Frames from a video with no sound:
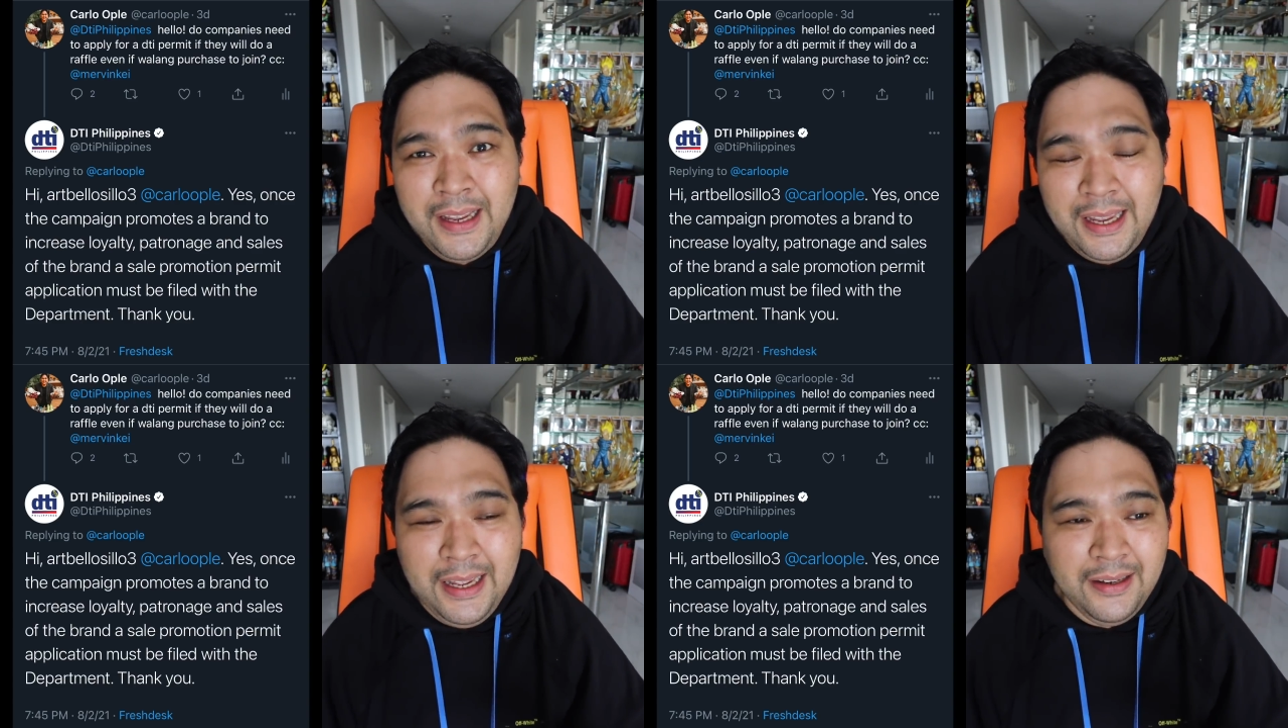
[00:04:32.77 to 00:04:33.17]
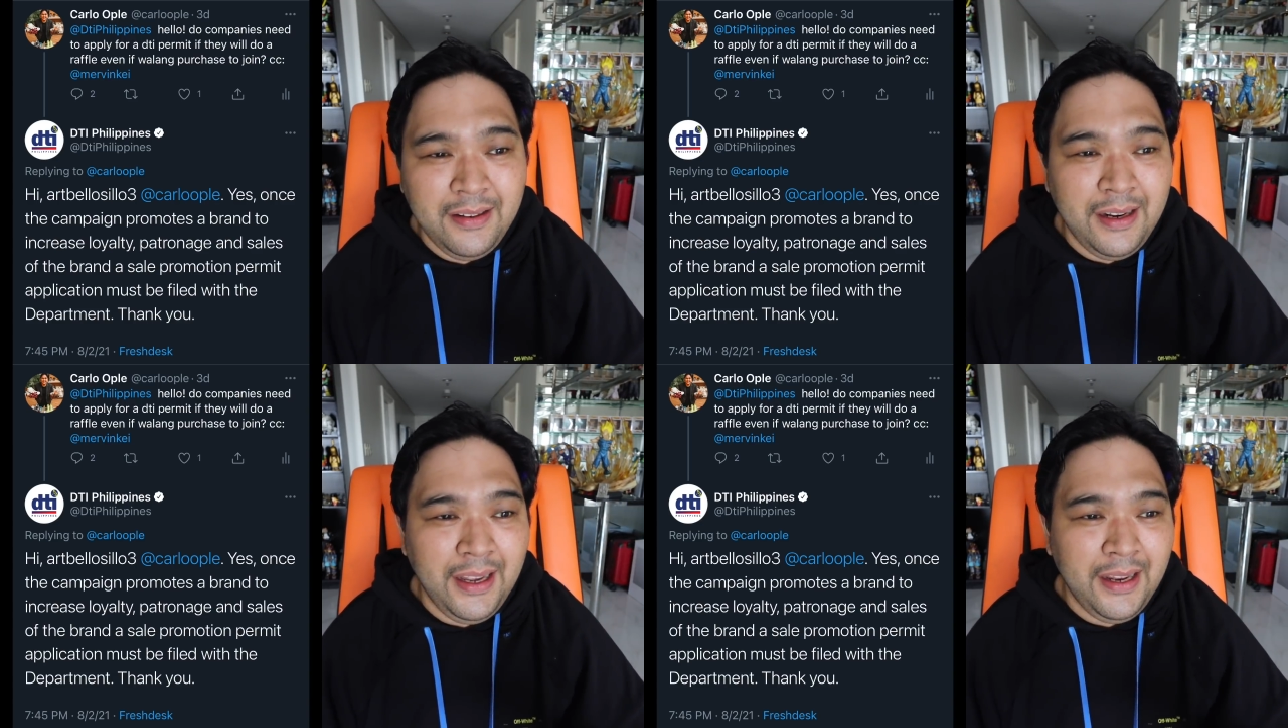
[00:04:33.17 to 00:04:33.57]

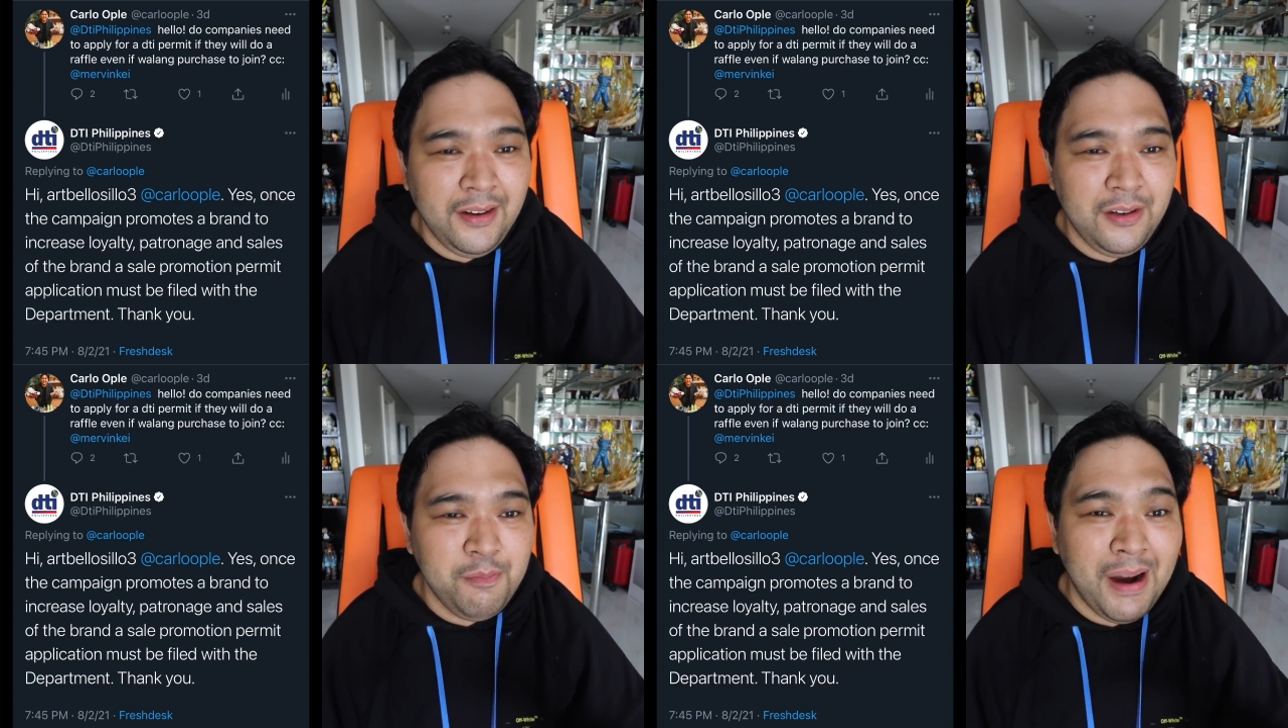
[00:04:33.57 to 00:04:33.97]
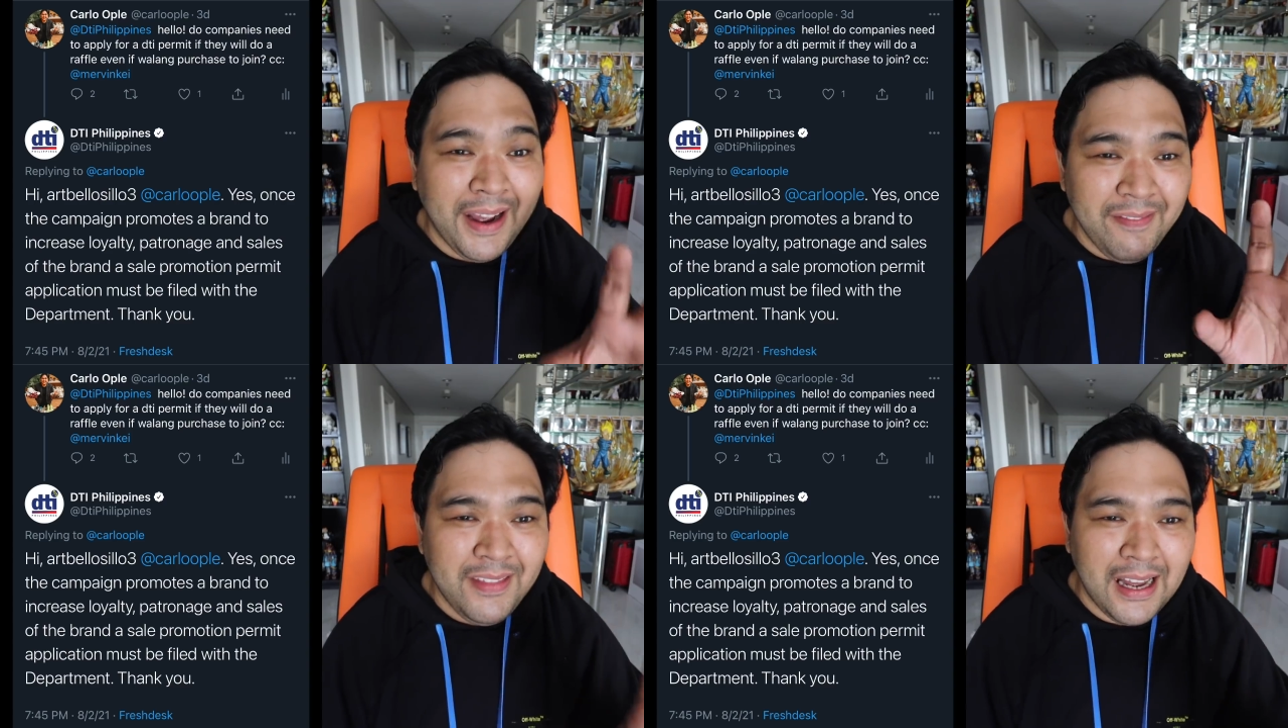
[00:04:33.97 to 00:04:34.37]
And
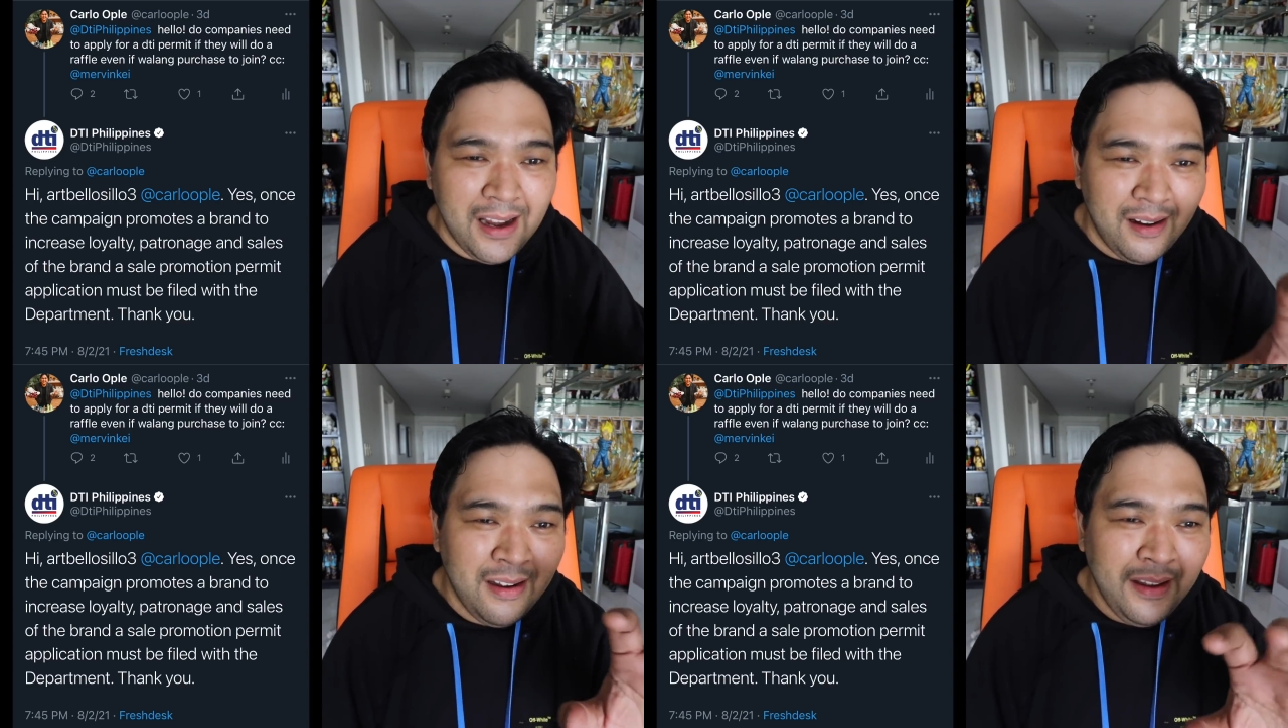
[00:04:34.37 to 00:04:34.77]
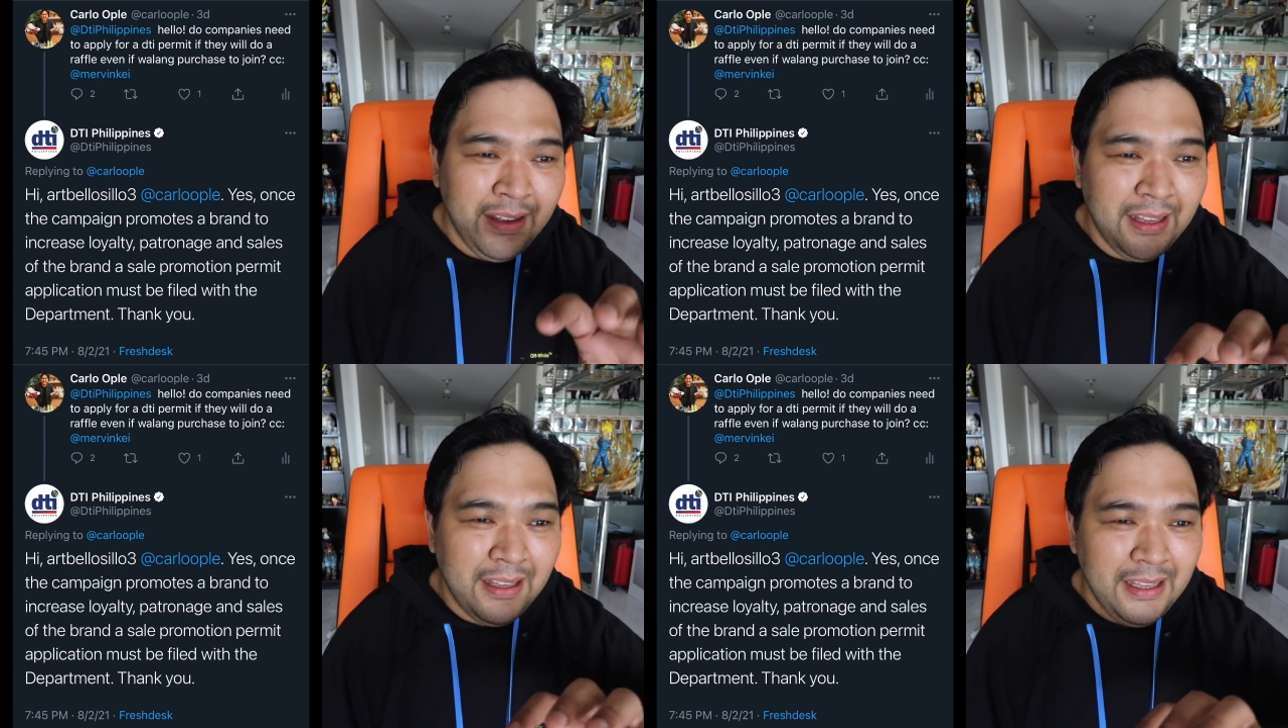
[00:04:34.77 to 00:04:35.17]
magandang
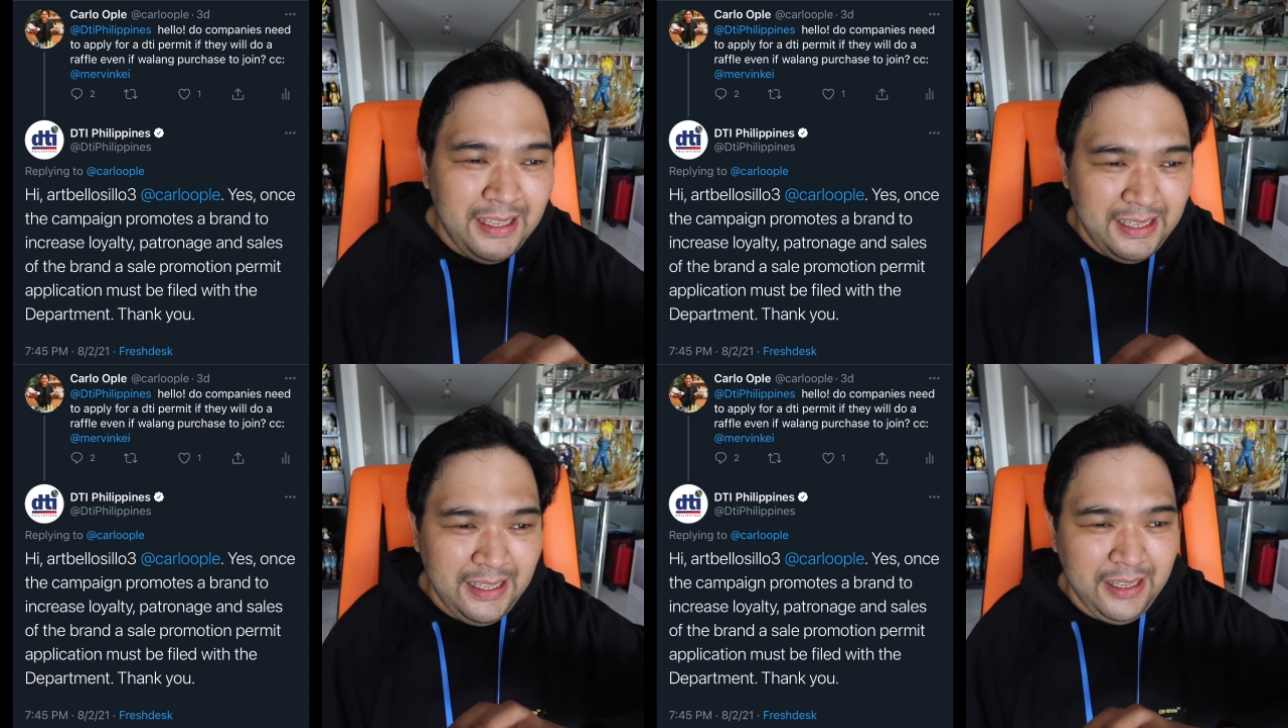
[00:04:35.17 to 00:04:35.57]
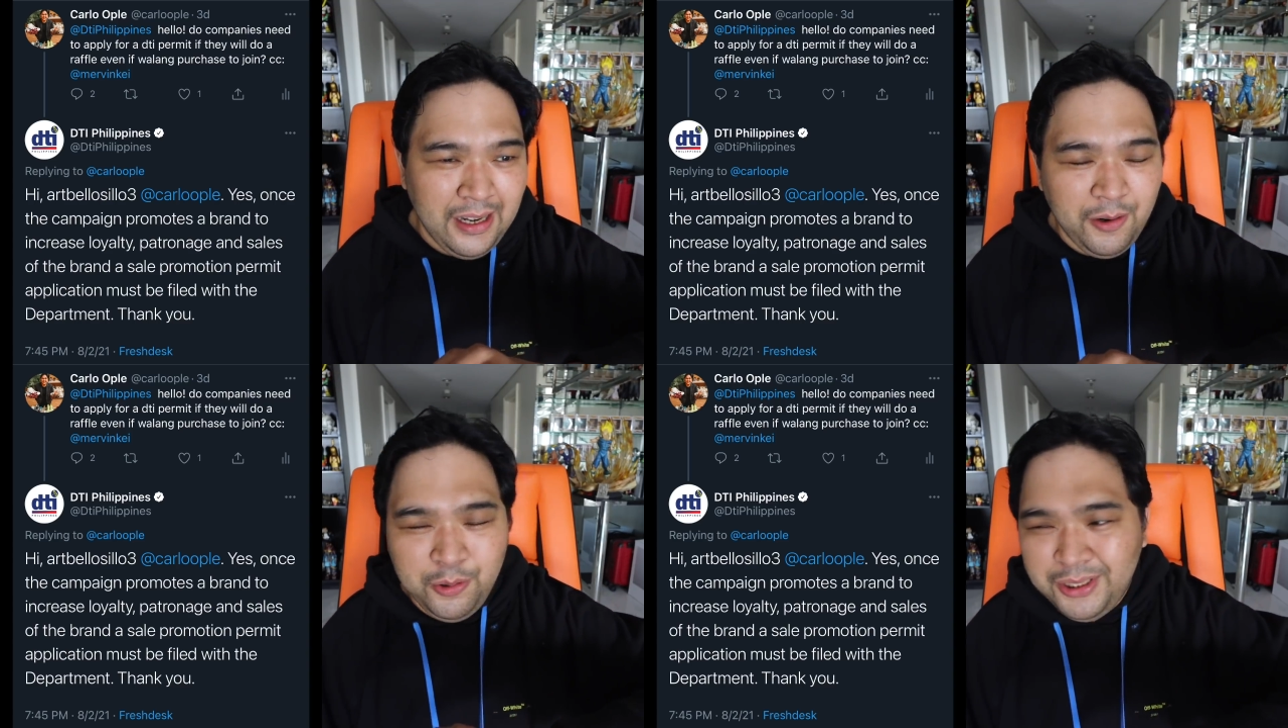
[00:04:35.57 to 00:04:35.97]

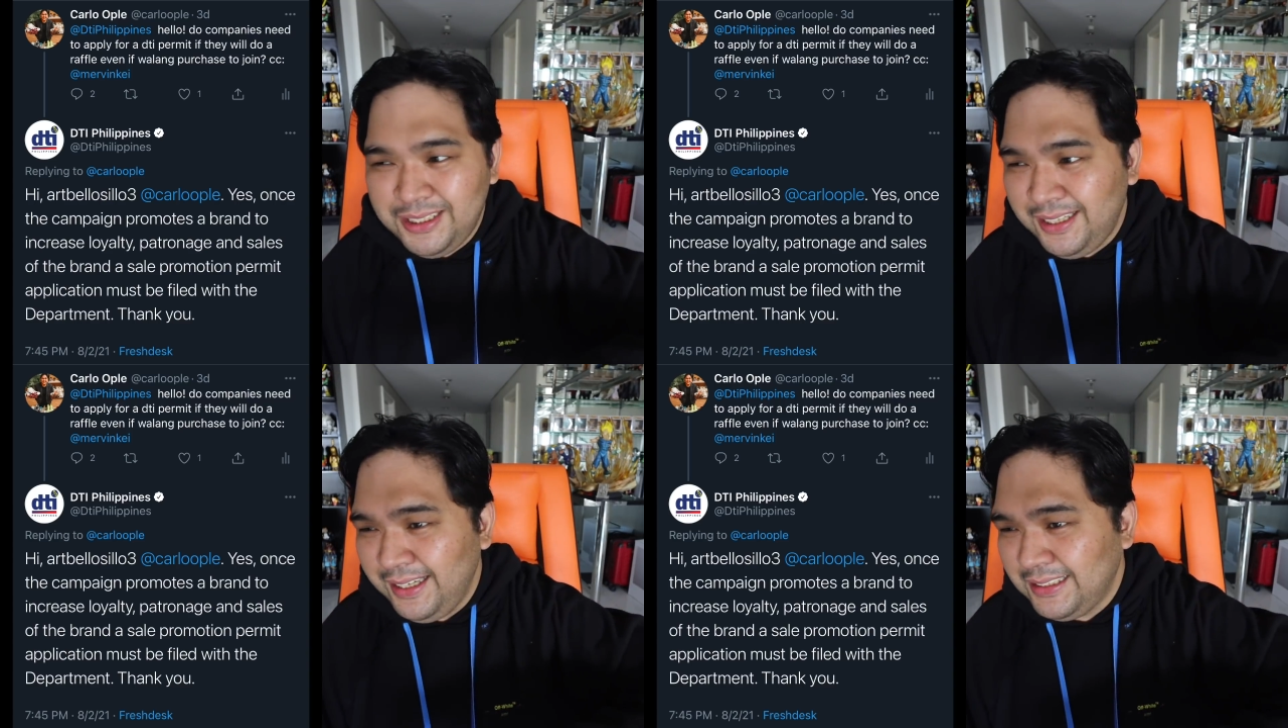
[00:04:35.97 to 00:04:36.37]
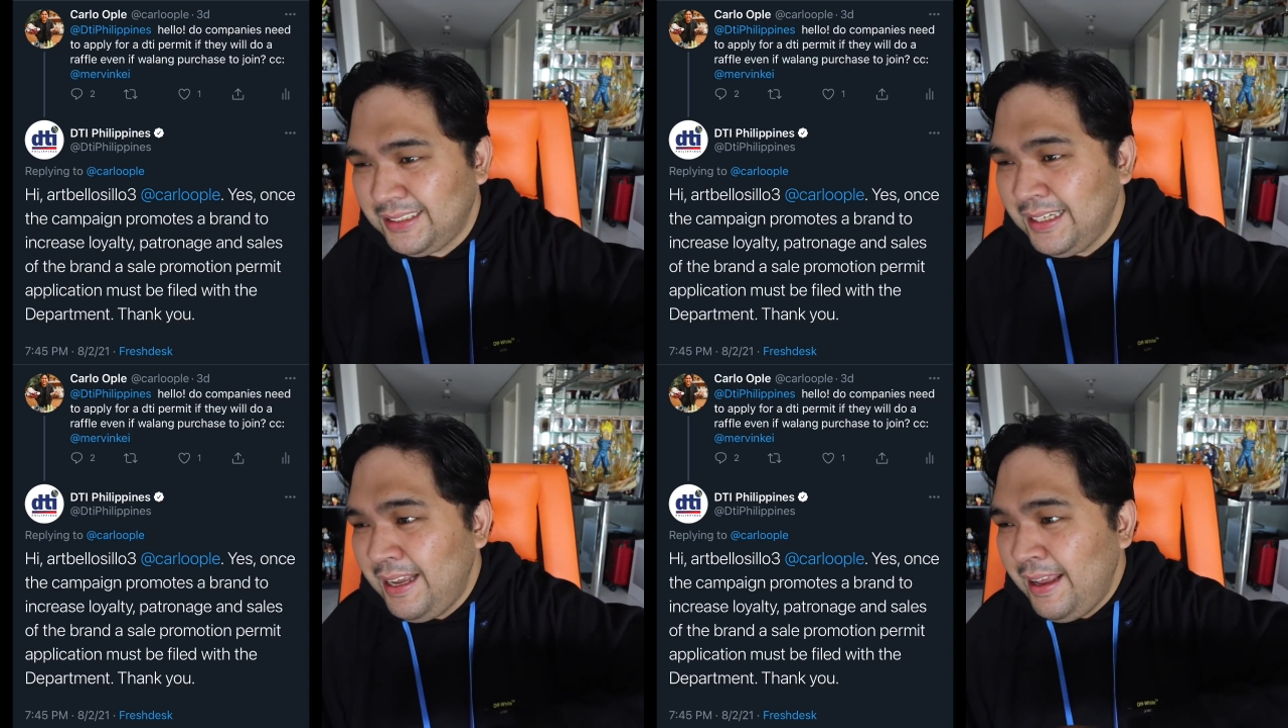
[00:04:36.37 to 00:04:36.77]
how do I say this?